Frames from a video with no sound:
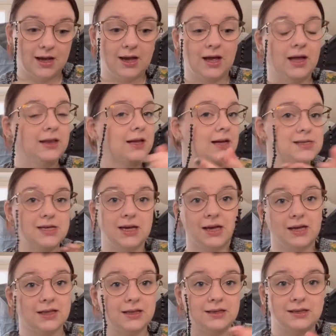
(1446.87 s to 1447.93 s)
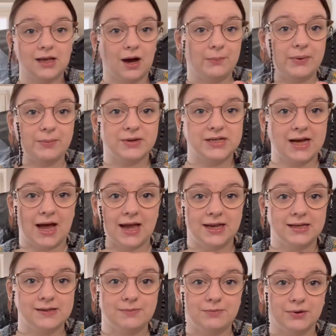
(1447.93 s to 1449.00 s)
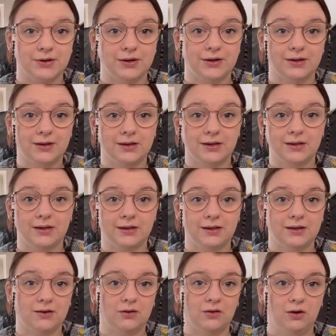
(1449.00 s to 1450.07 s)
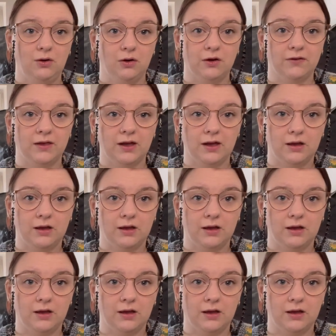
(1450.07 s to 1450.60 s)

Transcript: and that's it. That'll be my day. But oh, look at,